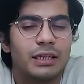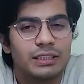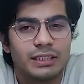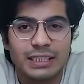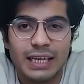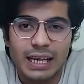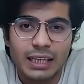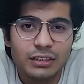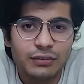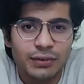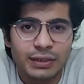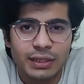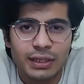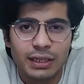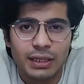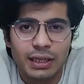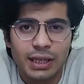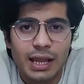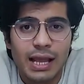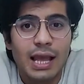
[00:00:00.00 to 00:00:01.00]
Sales
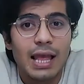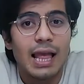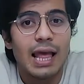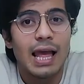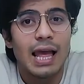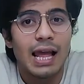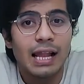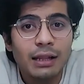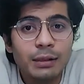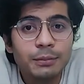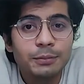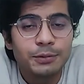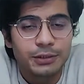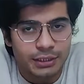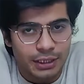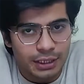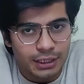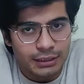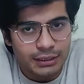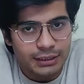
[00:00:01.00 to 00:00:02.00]
funnel helps
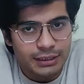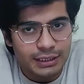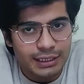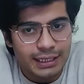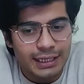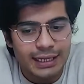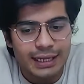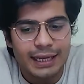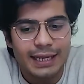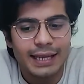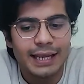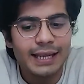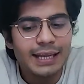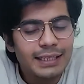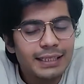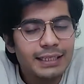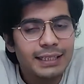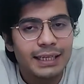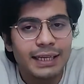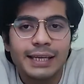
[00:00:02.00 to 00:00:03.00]
us
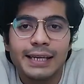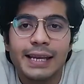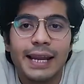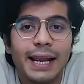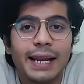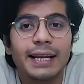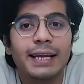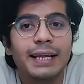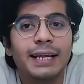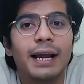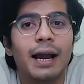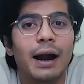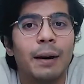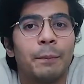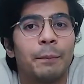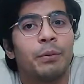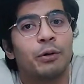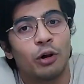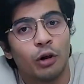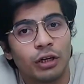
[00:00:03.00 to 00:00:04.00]
in creating
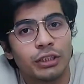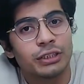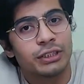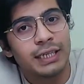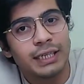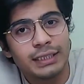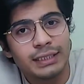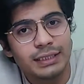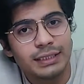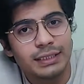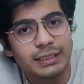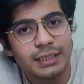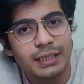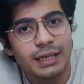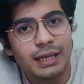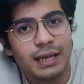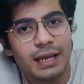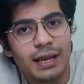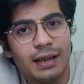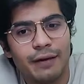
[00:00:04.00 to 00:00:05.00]
a process
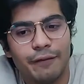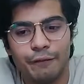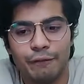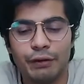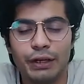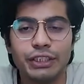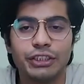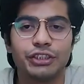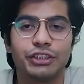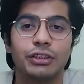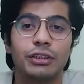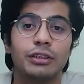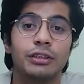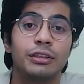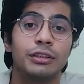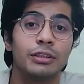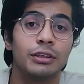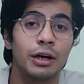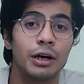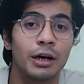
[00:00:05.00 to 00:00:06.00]
which
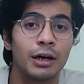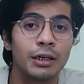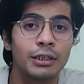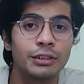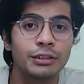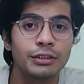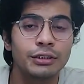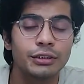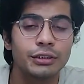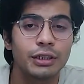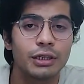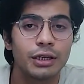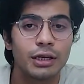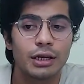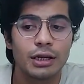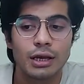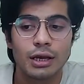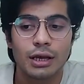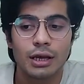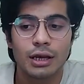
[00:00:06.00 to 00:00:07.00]
turns
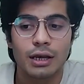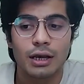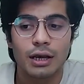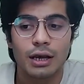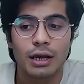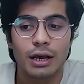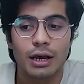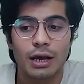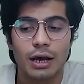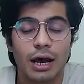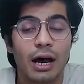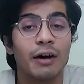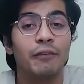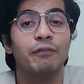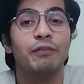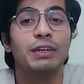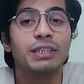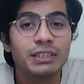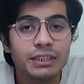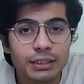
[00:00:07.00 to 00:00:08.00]
a
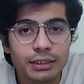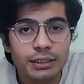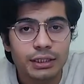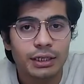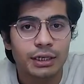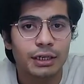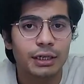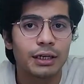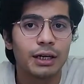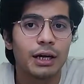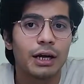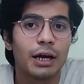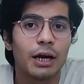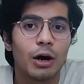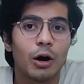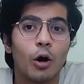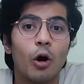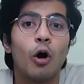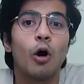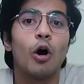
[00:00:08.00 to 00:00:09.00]
visitor
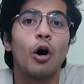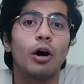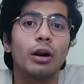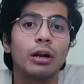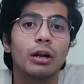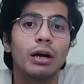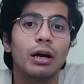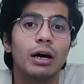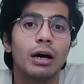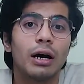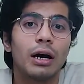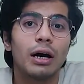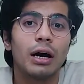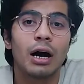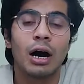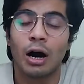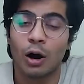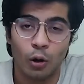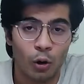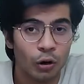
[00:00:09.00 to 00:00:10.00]
or
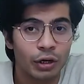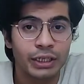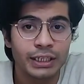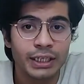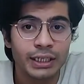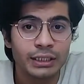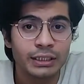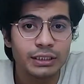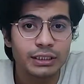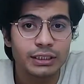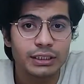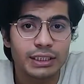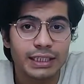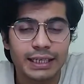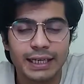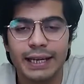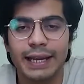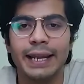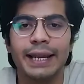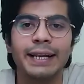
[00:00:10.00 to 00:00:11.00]
a audience
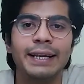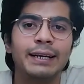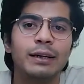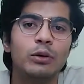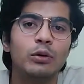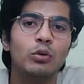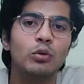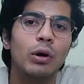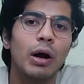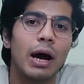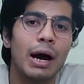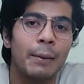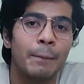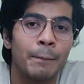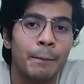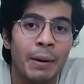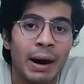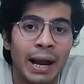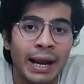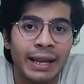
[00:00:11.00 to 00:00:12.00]
into
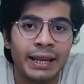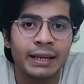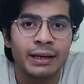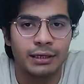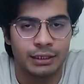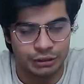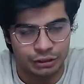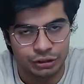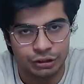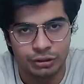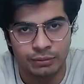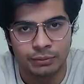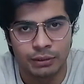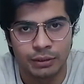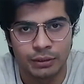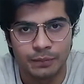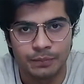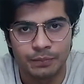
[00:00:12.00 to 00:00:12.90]
a buying customer.